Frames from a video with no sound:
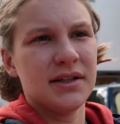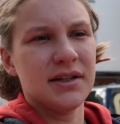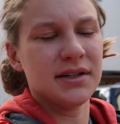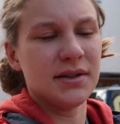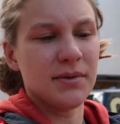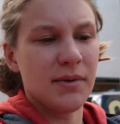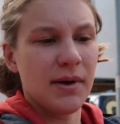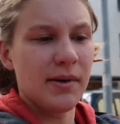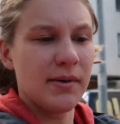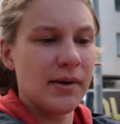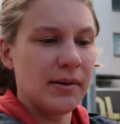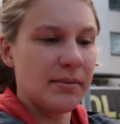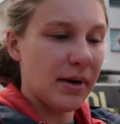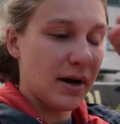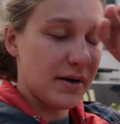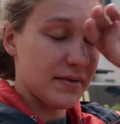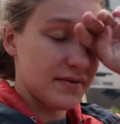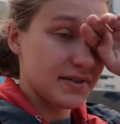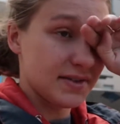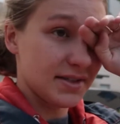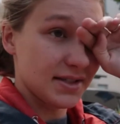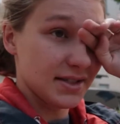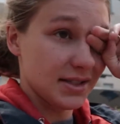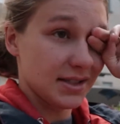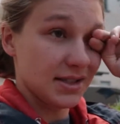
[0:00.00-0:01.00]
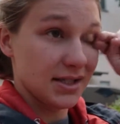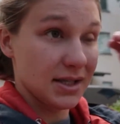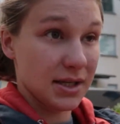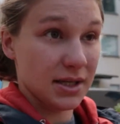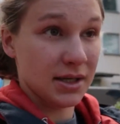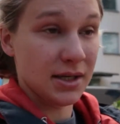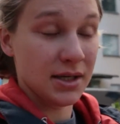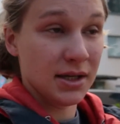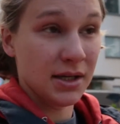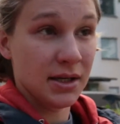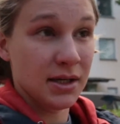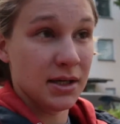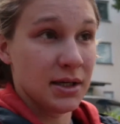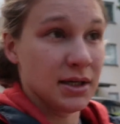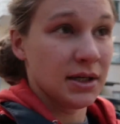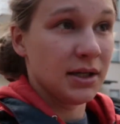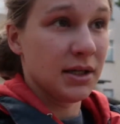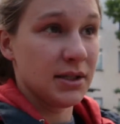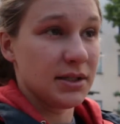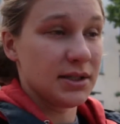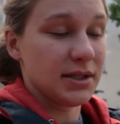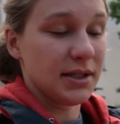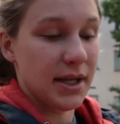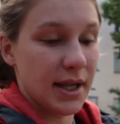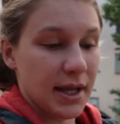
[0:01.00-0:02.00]
the YWAM offices
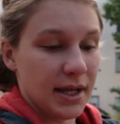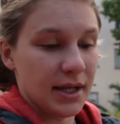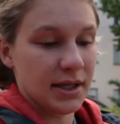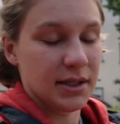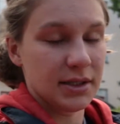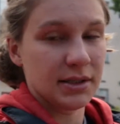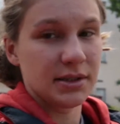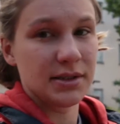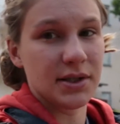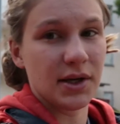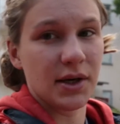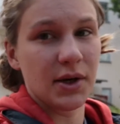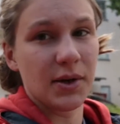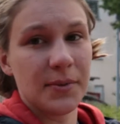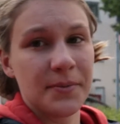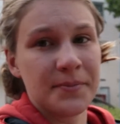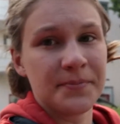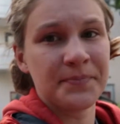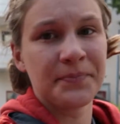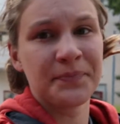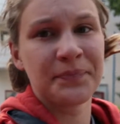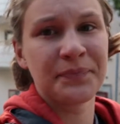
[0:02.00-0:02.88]
today. So